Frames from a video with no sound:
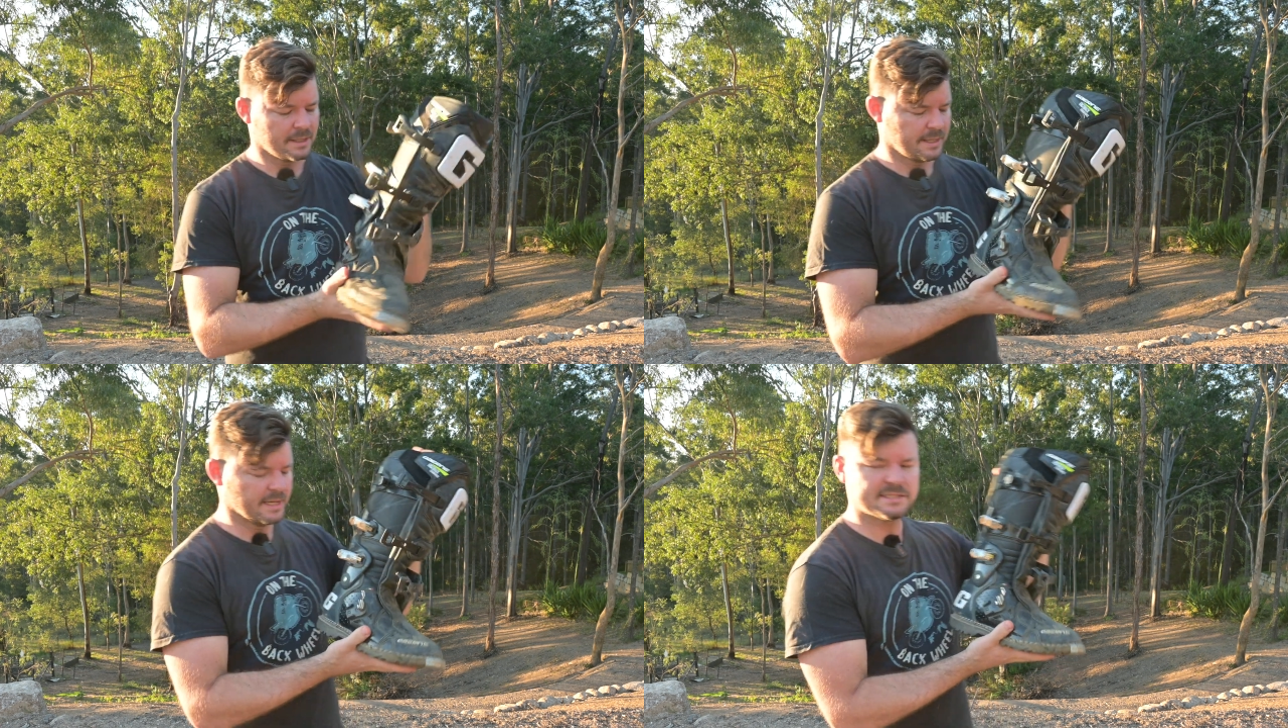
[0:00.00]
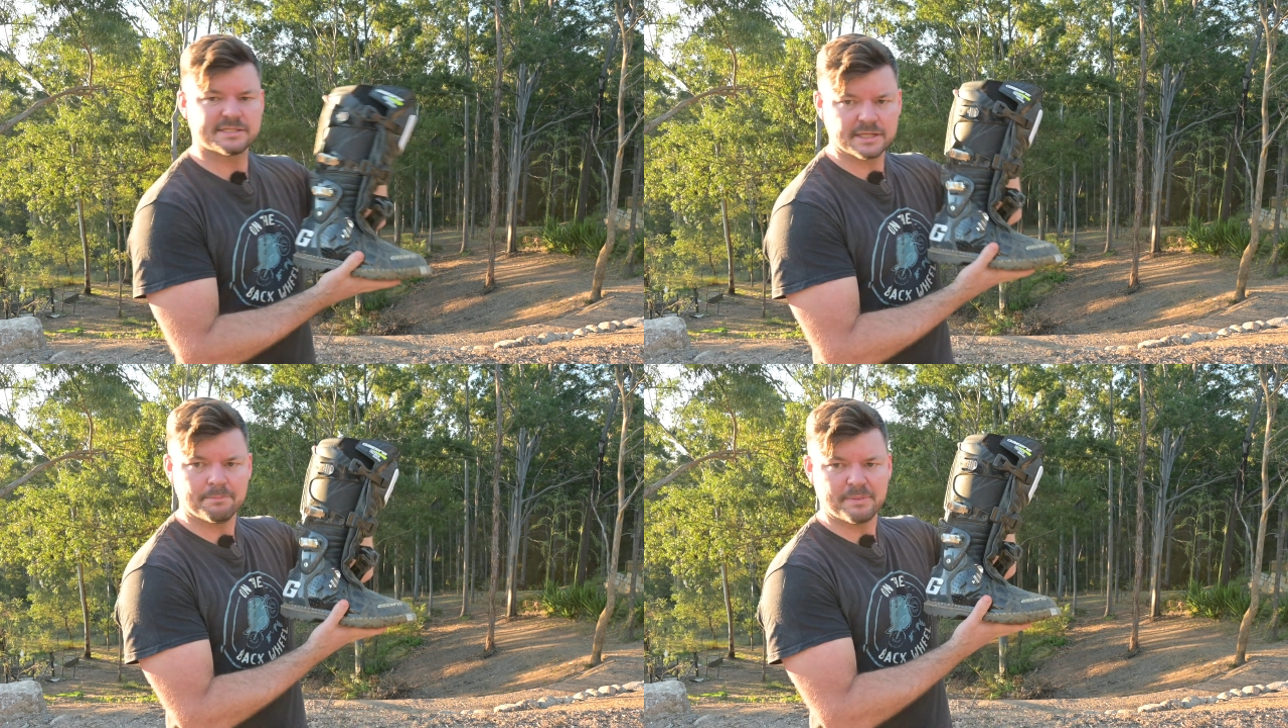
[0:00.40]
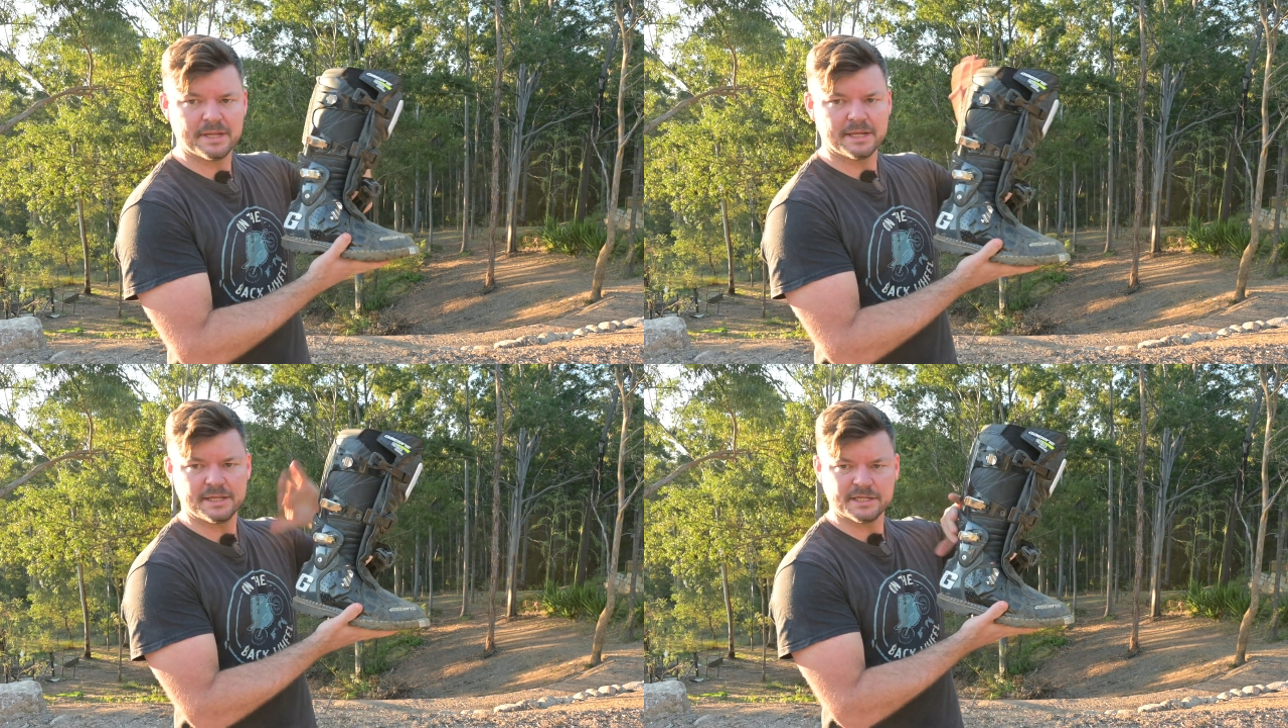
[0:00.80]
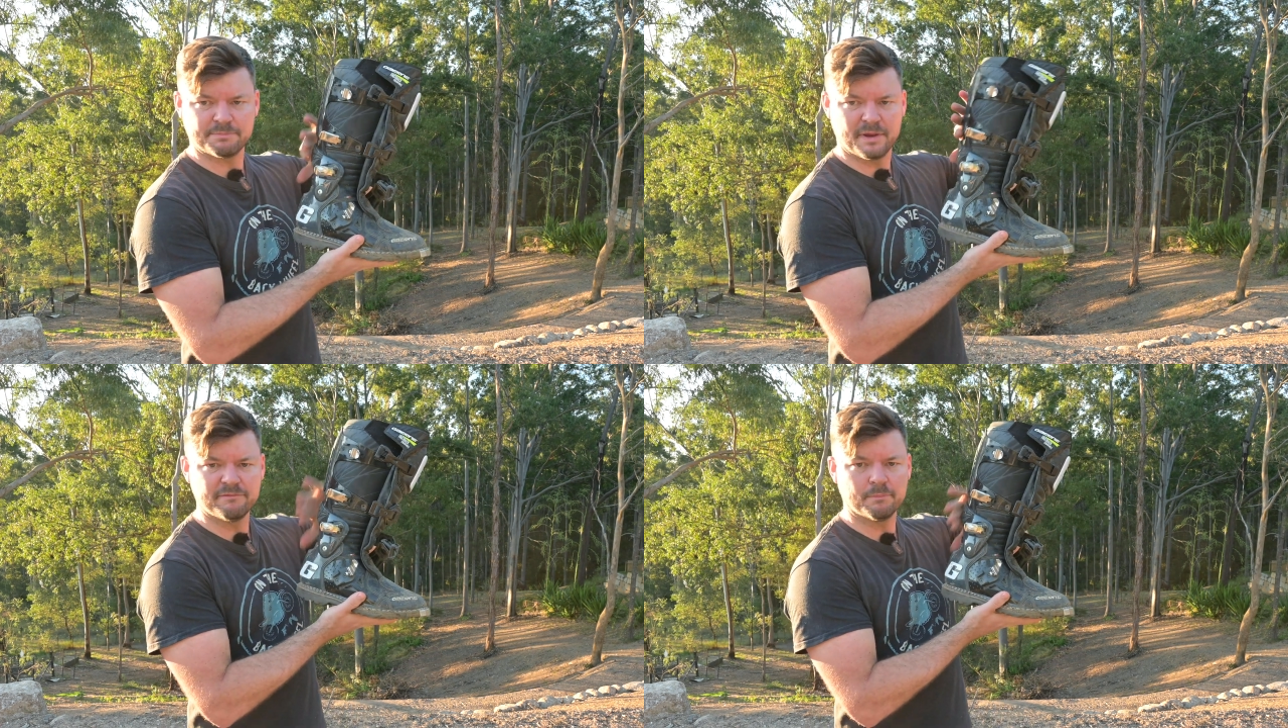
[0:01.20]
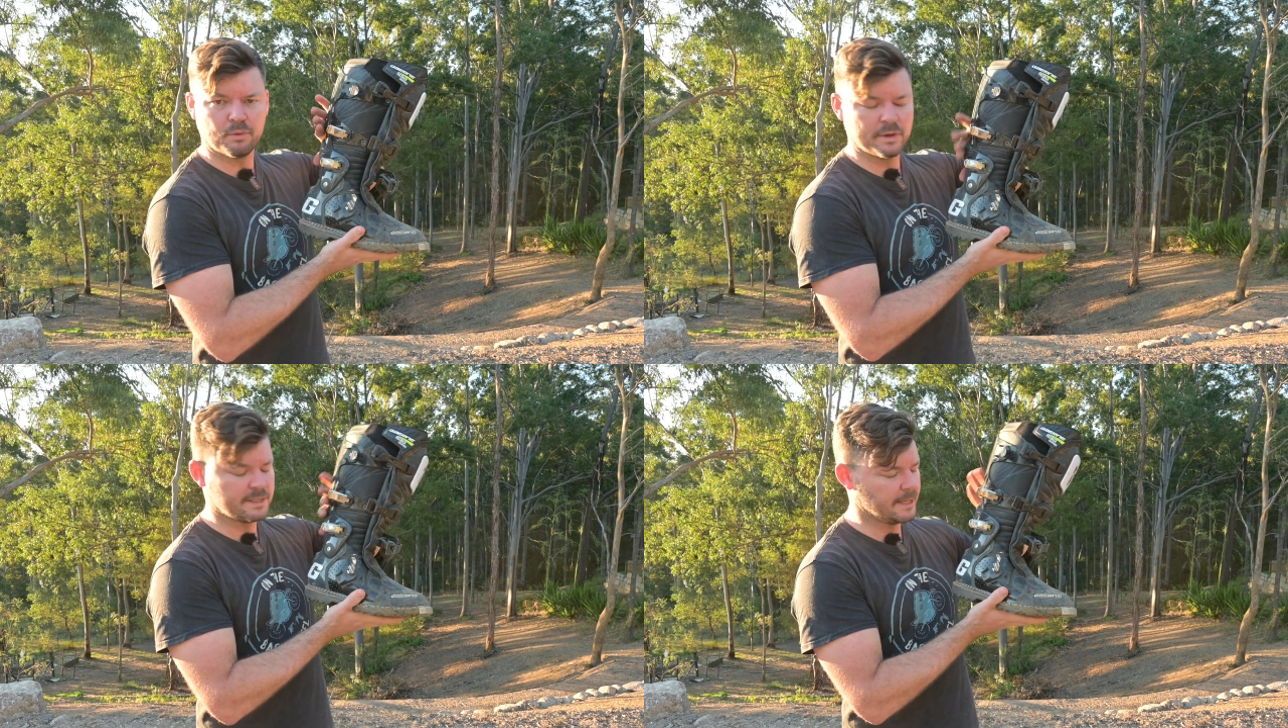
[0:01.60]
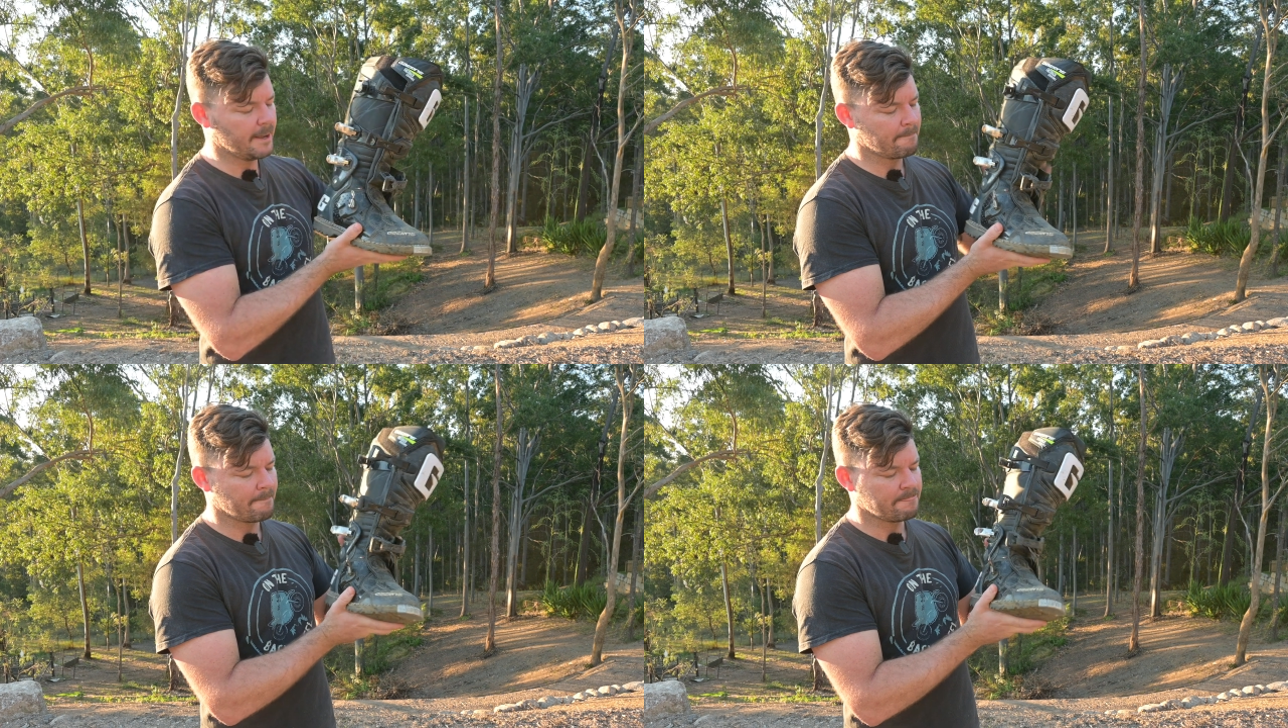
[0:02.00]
There is still a bit in this pivot point here,